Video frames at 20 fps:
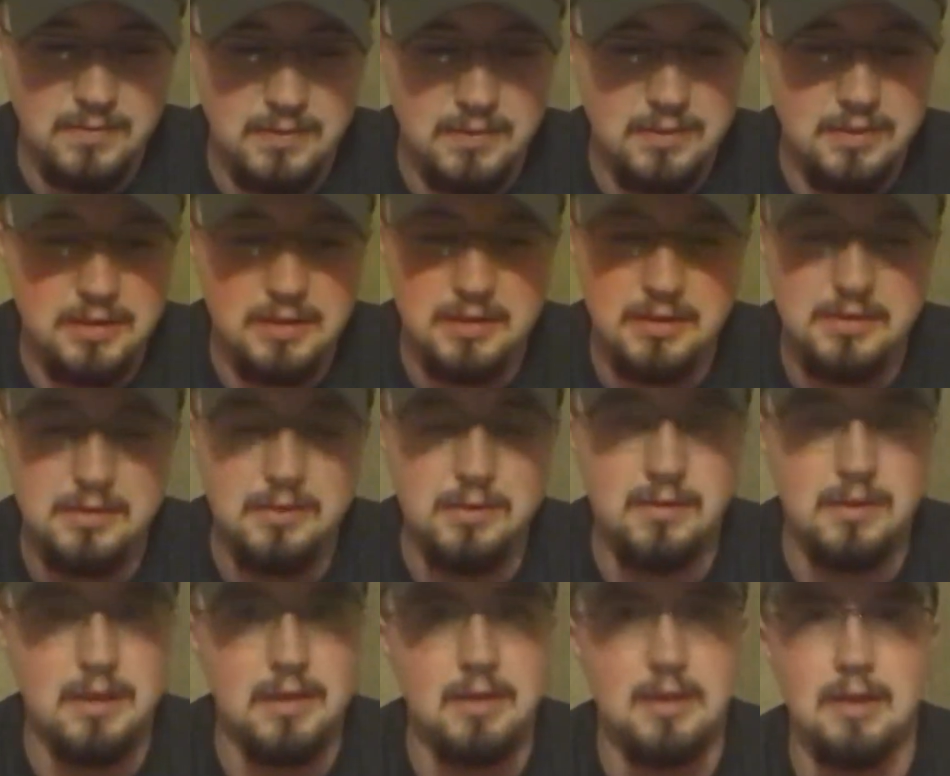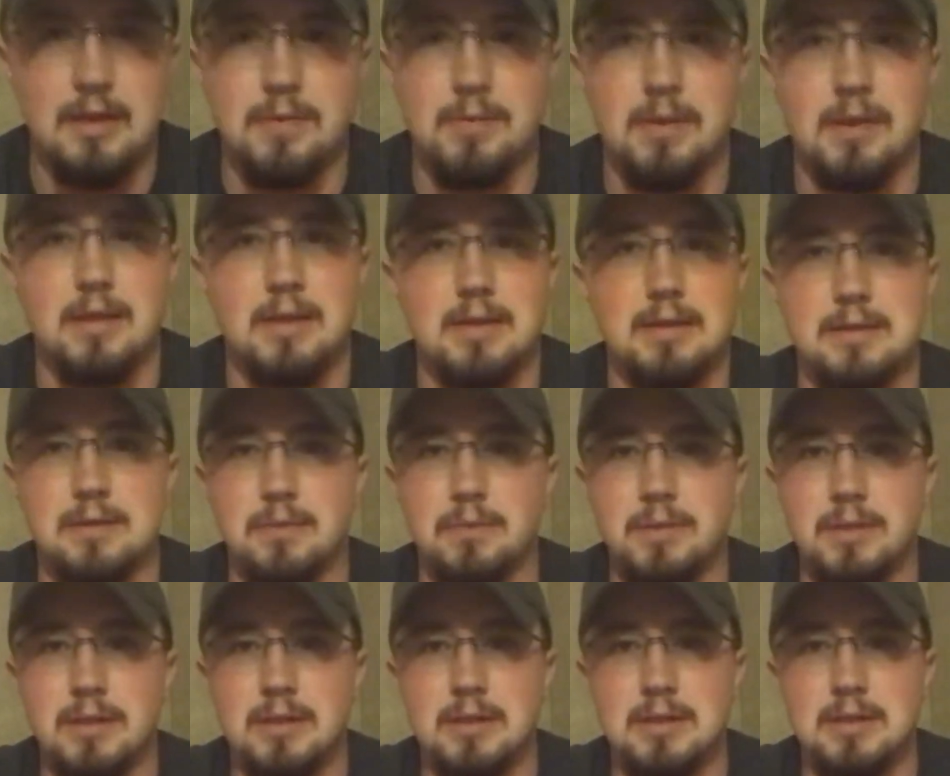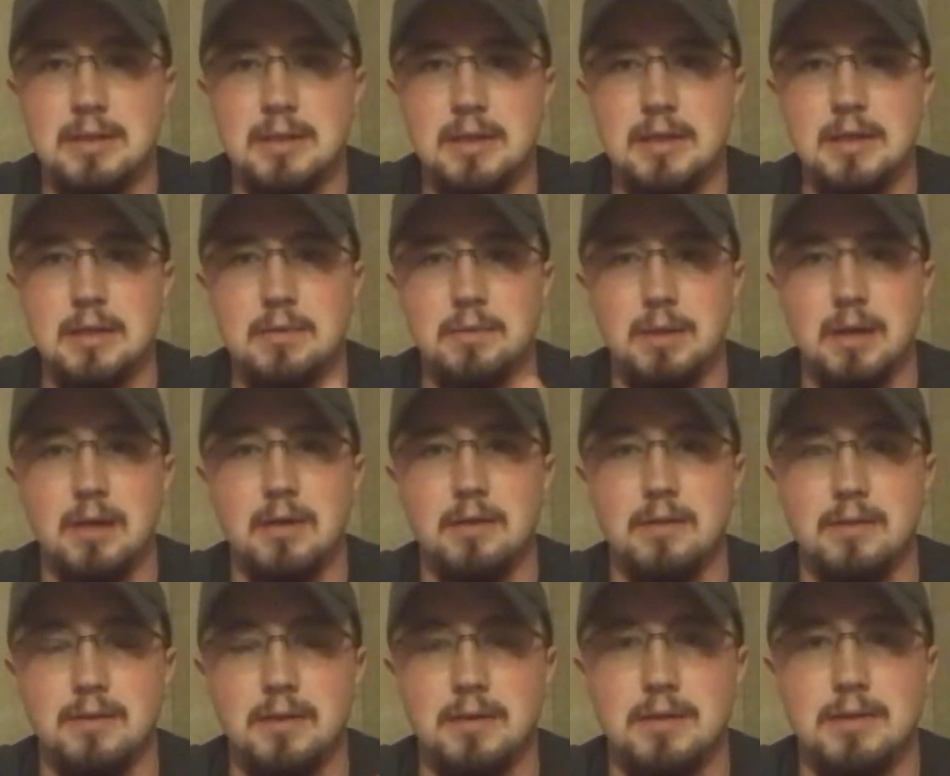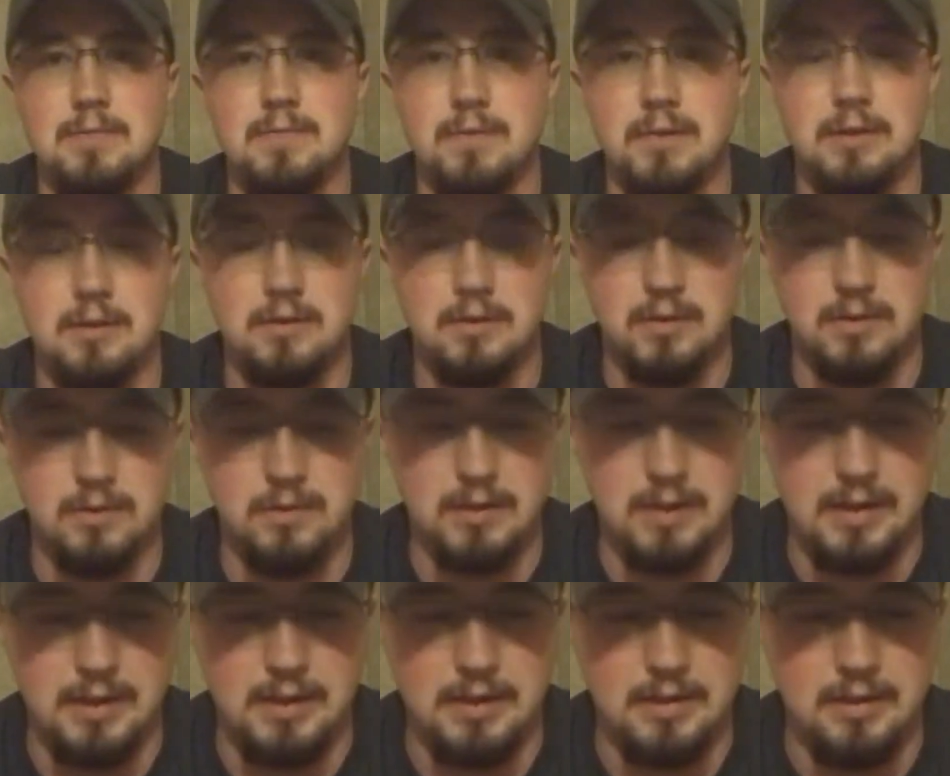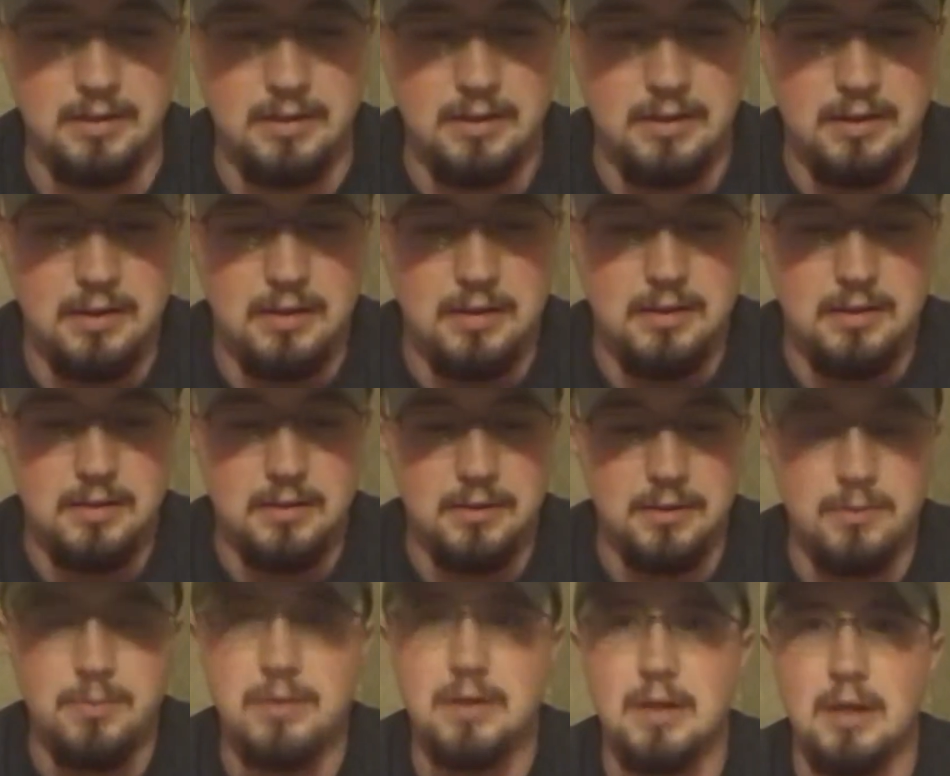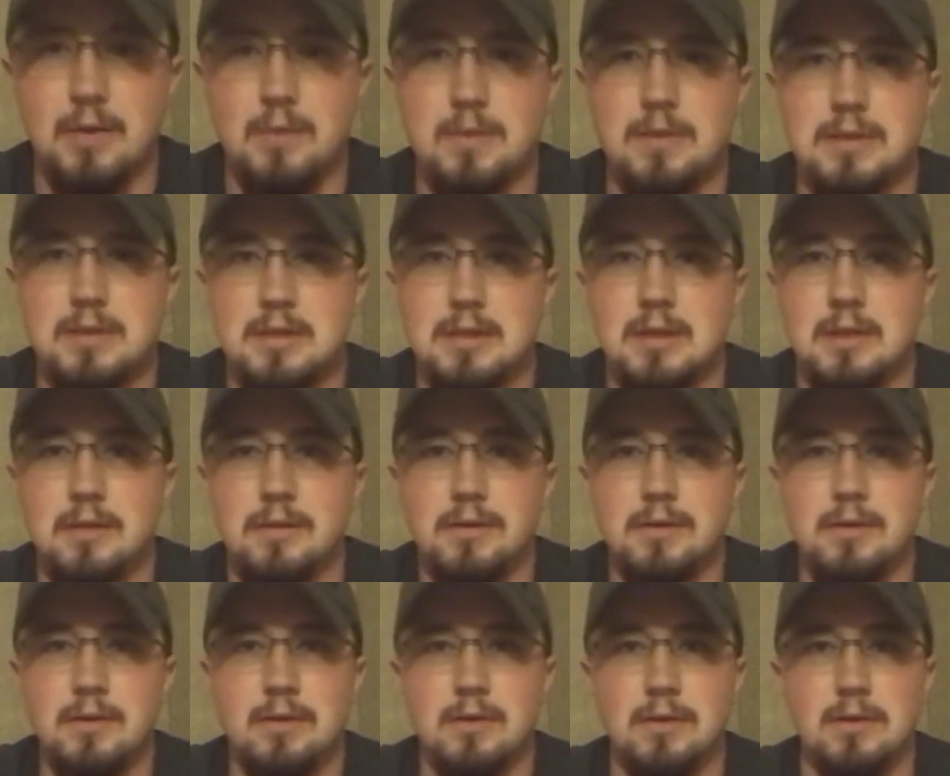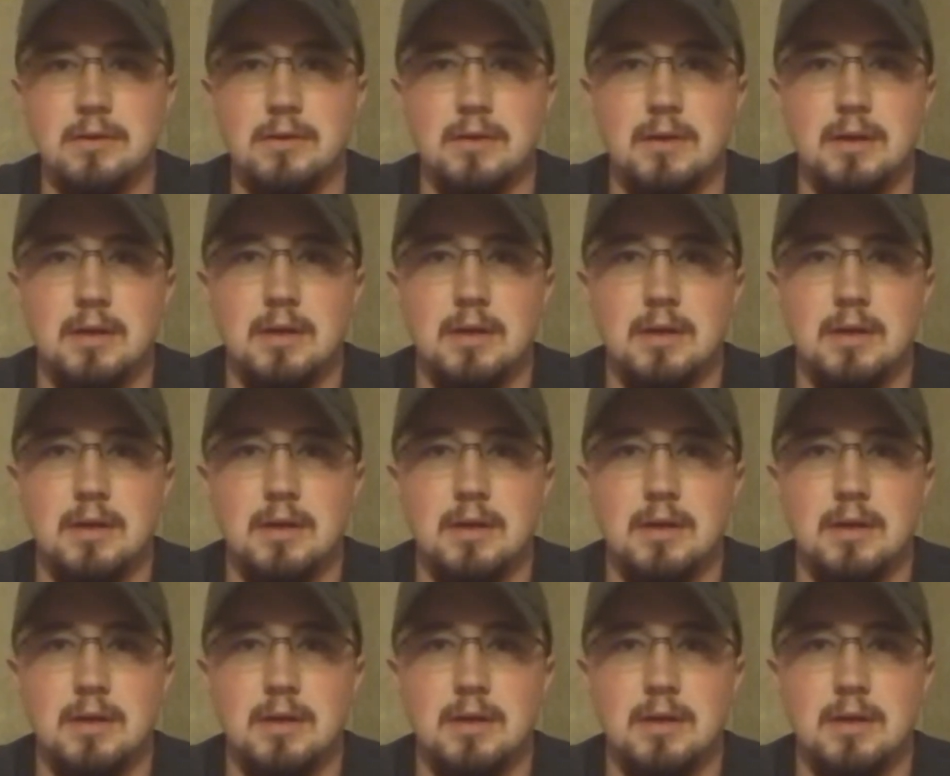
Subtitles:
Just get to know that gun, man. That's the biggest thing about this video and, becoming a security guard.